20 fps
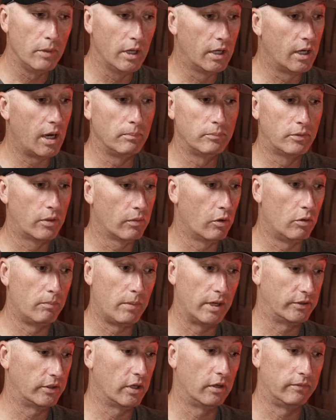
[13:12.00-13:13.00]
and I'm throwing
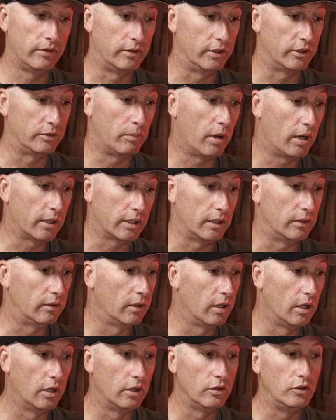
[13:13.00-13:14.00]
myself in this bucket,
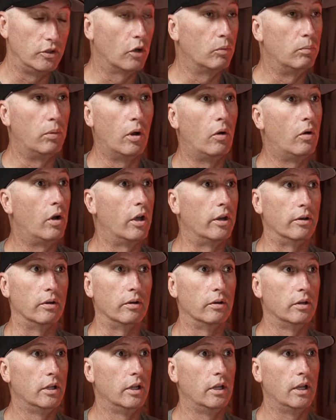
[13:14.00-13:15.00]
Joe
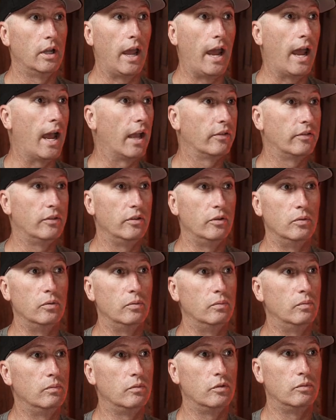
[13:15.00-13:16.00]
Bowhunter has
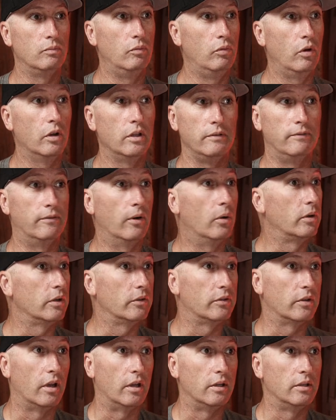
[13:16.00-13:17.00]
to really
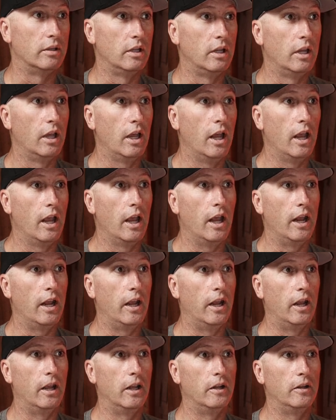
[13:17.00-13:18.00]
focus on.
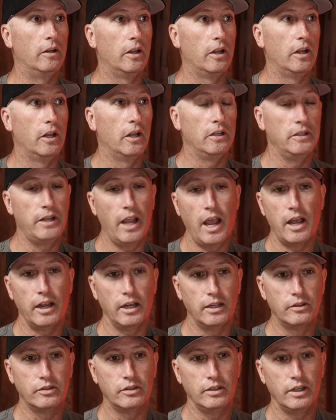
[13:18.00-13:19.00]
And yeah,
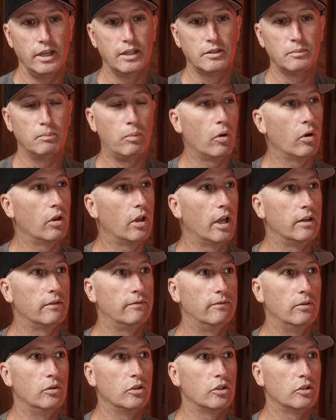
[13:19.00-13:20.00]
it's borderline a
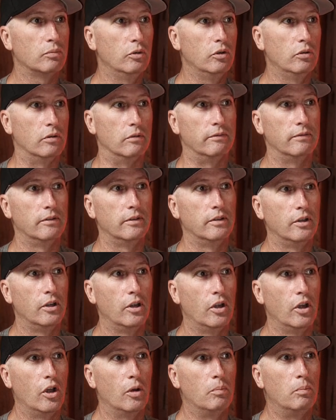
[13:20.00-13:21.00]
foolish move.
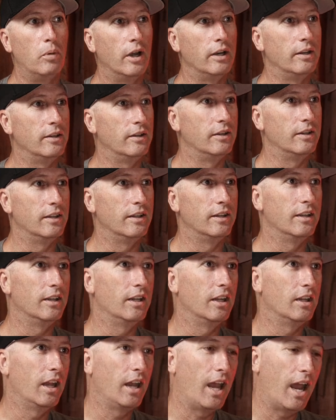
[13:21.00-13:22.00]
But
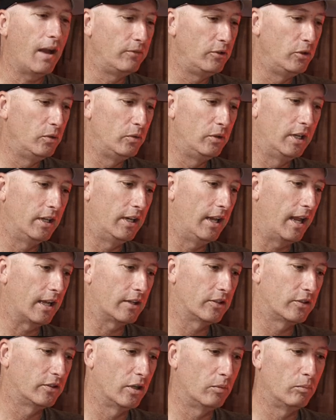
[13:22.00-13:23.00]
after you get
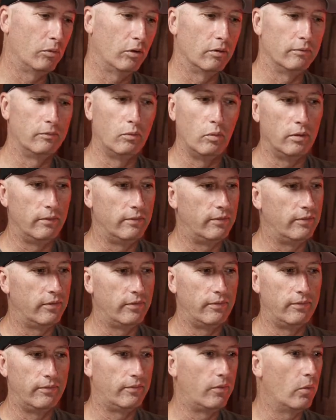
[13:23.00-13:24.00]
X number of
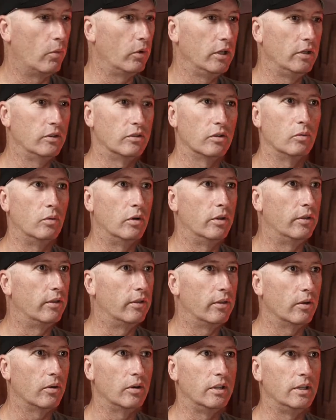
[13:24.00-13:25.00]
140s or
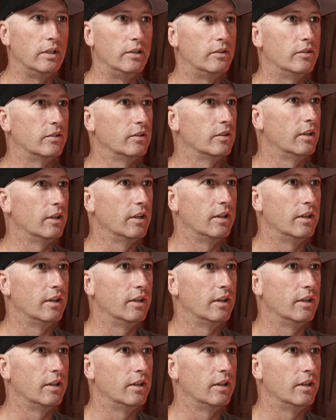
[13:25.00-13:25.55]
130s,